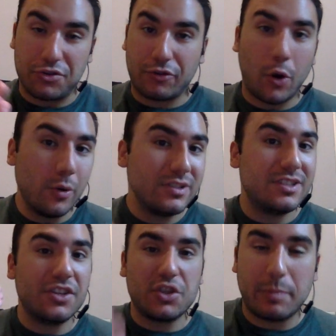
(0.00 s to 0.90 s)
You're going
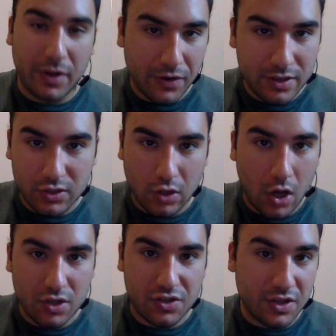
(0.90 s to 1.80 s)
to experience
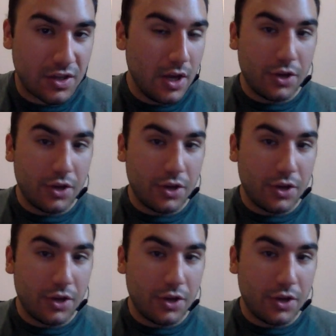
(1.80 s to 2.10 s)
losses,